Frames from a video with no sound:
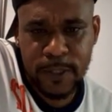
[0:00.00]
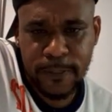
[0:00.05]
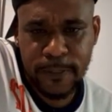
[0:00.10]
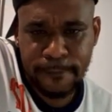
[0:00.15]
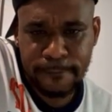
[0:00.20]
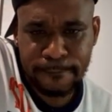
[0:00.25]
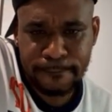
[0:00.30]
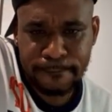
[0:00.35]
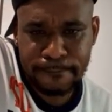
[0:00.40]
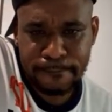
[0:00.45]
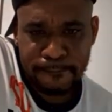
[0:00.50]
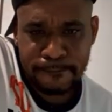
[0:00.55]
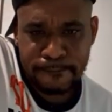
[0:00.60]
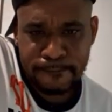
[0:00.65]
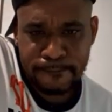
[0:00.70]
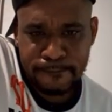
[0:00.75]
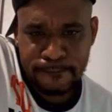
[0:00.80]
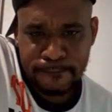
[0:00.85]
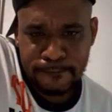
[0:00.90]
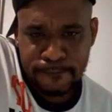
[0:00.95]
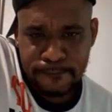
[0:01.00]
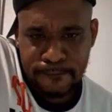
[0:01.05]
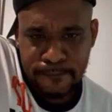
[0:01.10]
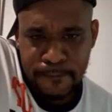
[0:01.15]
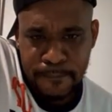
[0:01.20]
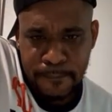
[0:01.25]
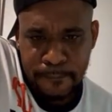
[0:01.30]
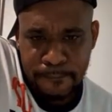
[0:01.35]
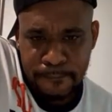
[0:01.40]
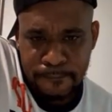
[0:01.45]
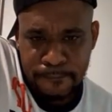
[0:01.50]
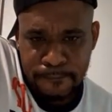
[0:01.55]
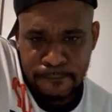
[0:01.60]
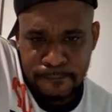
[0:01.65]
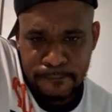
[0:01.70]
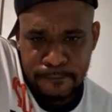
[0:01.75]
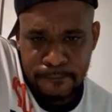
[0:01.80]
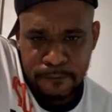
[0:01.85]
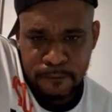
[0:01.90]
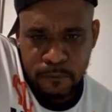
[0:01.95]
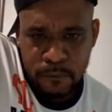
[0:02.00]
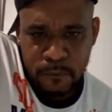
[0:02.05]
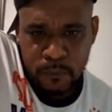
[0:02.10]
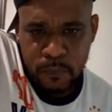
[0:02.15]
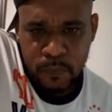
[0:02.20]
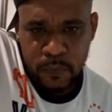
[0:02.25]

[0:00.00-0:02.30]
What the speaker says: [no speech]